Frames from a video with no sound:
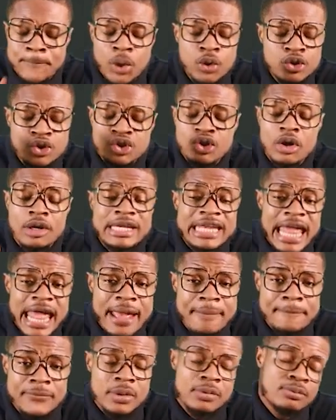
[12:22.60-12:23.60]
Put your
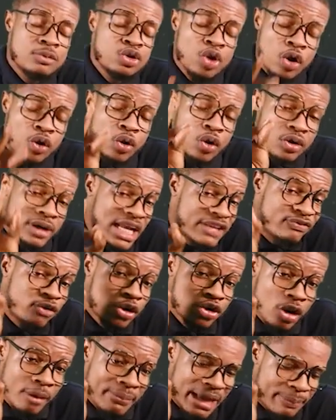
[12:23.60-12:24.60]
name, your correct
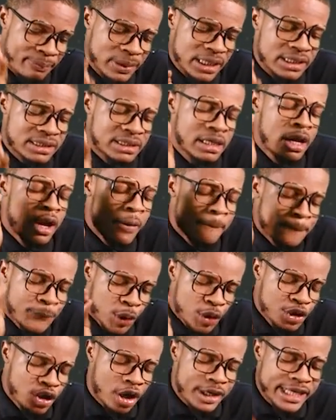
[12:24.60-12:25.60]
phone number, please.
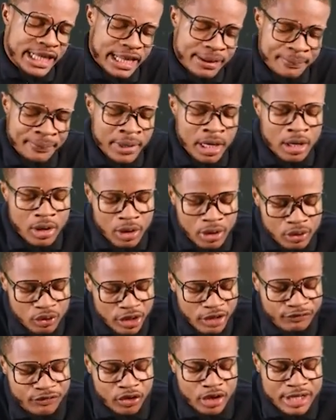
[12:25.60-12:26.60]
Put your name.
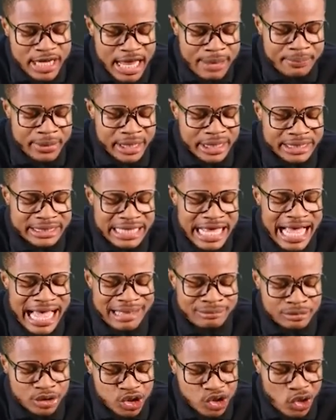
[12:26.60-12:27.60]
If your name is
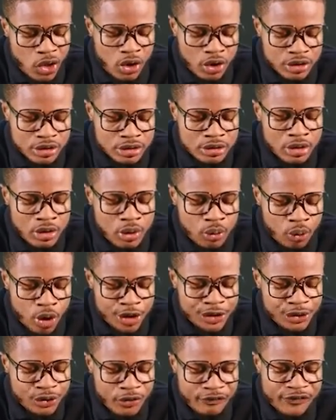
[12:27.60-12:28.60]
John,
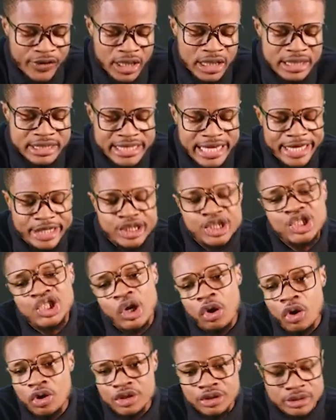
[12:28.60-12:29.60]
what do you fill in there?
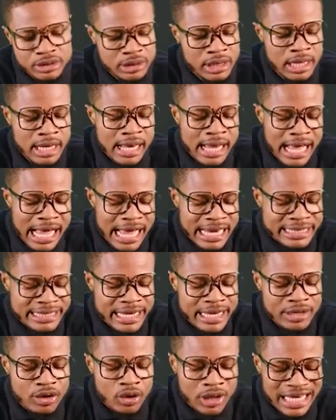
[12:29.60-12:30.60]
John. And
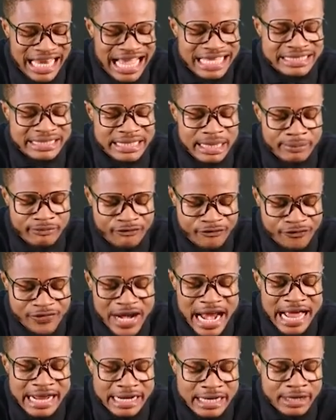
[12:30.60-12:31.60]
then your last name,
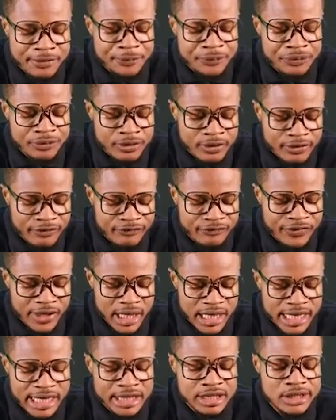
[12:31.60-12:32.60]
Frank.
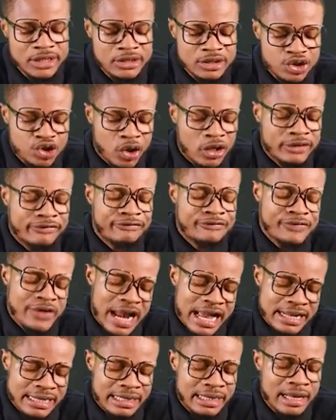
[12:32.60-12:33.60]
Fill in John
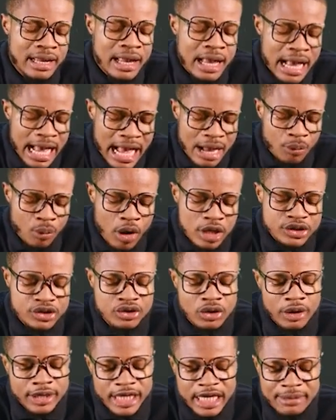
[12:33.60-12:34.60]
Frank. And what's
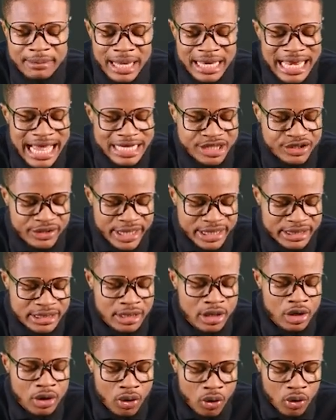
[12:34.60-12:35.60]
your email
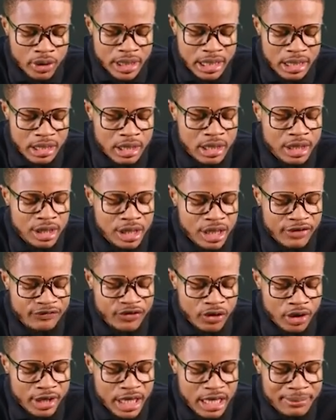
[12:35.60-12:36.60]
address? Okay,
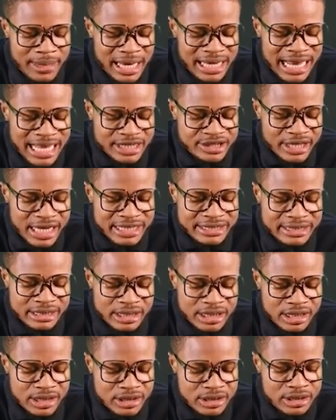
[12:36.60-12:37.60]
if your email address
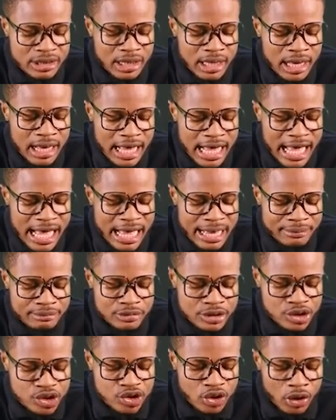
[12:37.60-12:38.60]
is
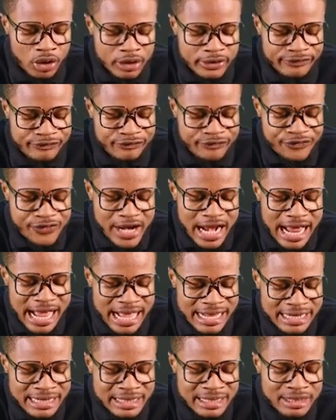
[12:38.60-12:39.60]

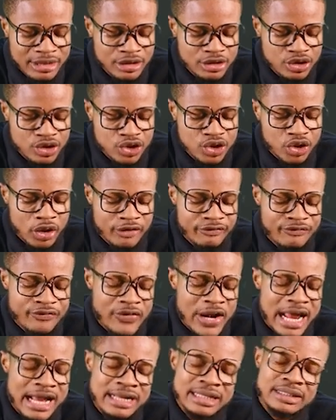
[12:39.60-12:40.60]

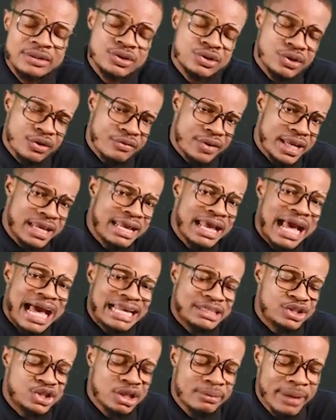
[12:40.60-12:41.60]

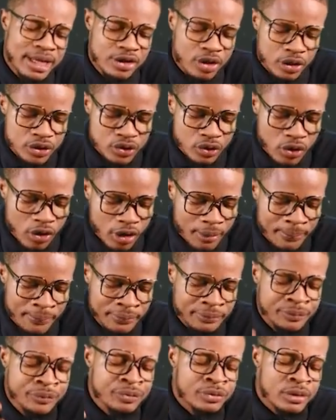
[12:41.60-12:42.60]

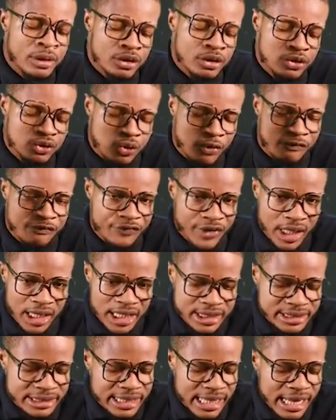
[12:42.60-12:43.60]
johnfrank3@gmail.com, you fill
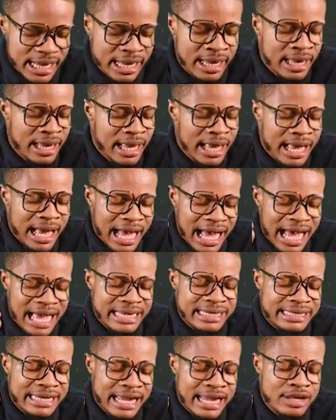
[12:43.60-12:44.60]
it there.
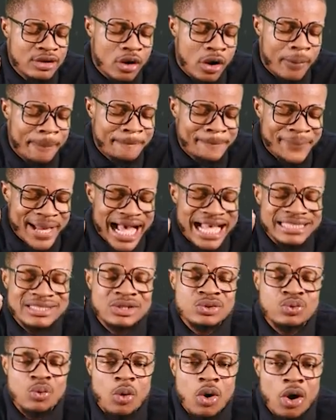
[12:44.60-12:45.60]
And then your
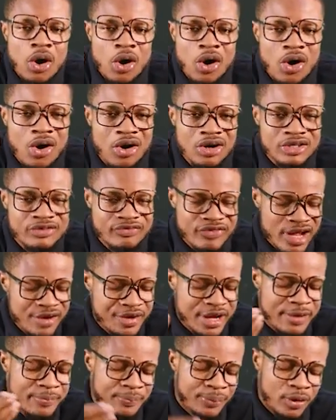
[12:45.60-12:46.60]
password,
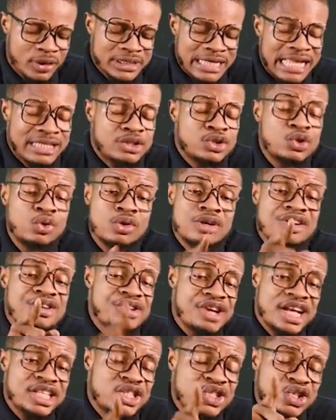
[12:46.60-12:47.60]
very important. You
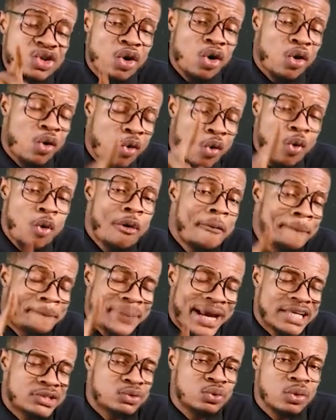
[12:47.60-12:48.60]
create your own
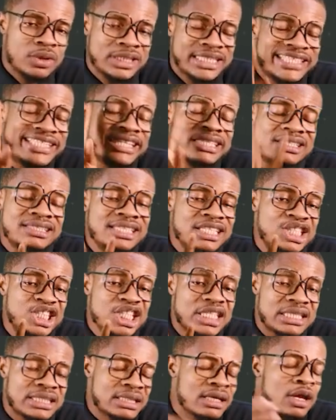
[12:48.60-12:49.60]
password, 6
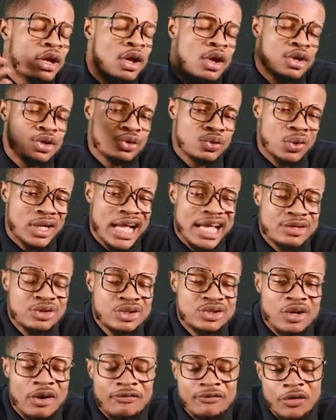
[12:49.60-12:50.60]
digits. You can
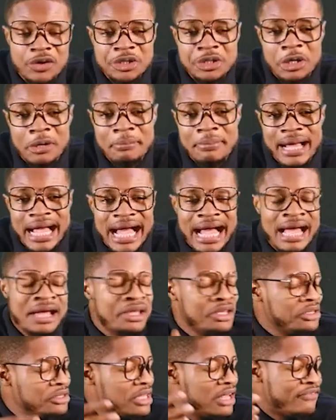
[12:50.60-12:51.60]
use your phone number,
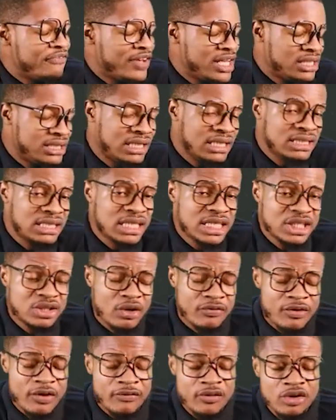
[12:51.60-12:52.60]
the first 6 digits
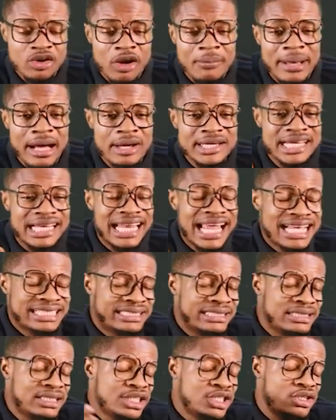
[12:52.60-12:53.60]
of your phone number, or the
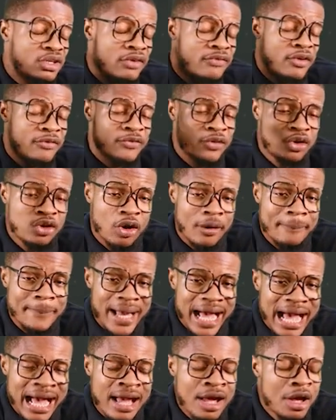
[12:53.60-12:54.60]
last 6 digits of your phone
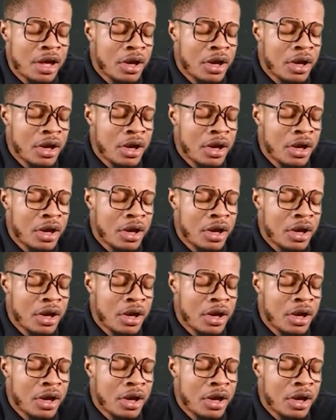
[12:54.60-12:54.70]
number.